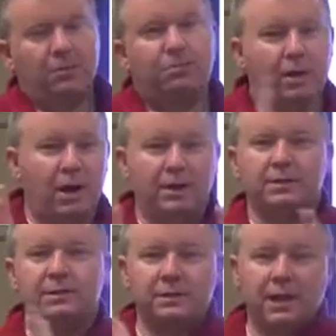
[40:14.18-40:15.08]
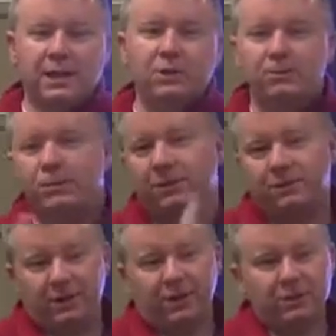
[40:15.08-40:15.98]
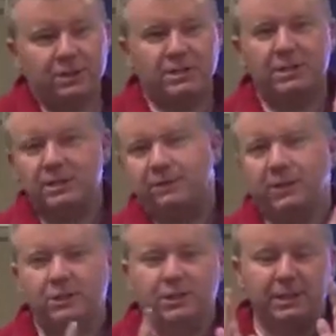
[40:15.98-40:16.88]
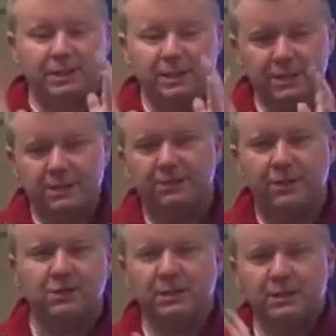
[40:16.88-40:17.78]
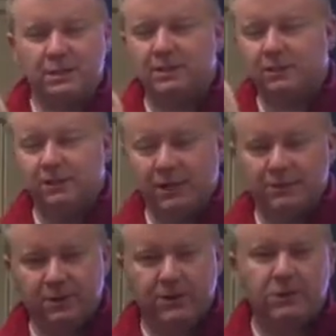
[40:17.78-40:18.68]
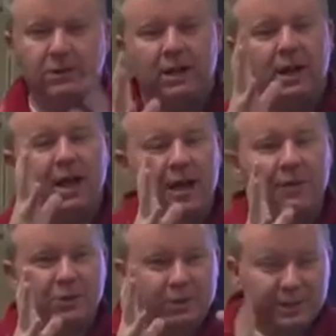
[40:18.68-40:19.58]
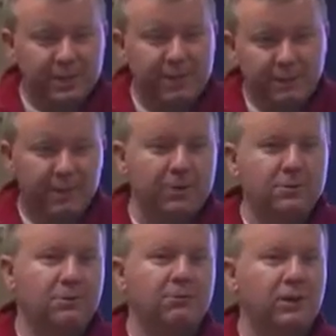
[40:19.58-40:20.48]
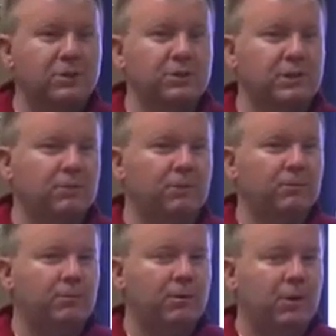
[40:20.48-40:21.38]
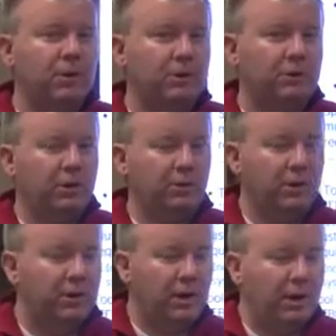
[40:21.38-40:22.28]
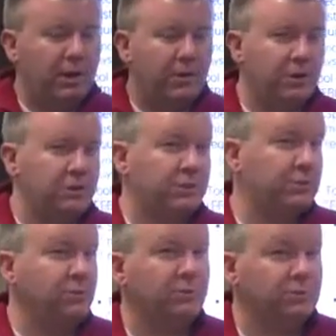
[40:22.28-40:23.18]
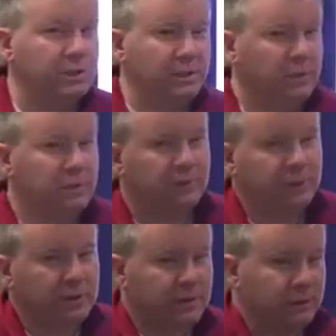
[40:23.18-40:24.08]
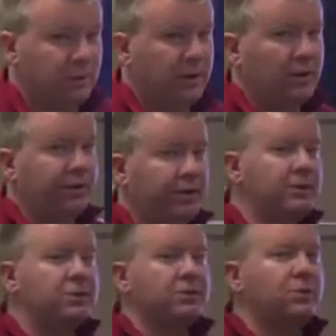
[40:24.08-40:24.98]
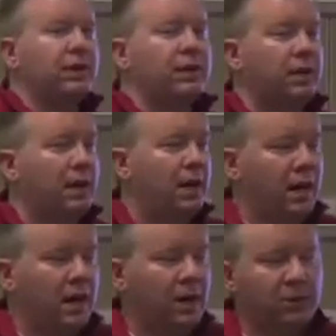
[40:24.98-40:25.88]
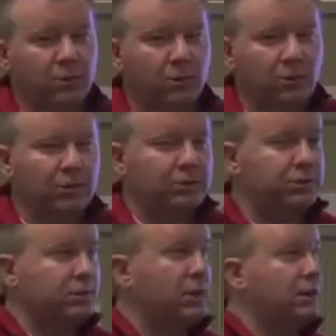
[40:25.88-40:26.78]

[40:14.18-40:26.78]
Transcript: are blocks, and you put the functions. This function leads to this function, this leads to the next function, and then you can decompose those functions even lower. There's tools to use for this as well in industry, doors,